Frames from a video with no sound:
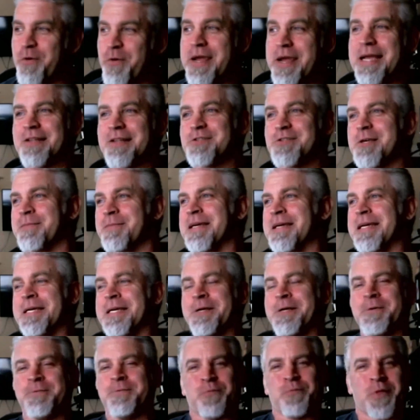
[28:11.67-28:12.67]
I know we got
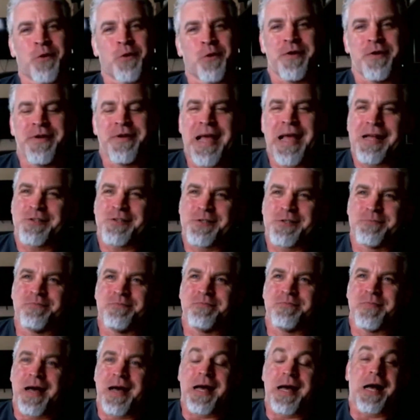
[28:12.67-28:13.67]
some, we've got
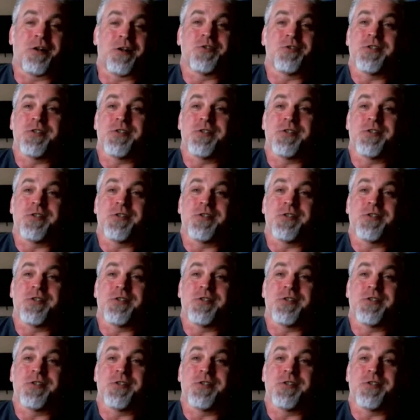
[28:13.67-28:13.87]
some, uh,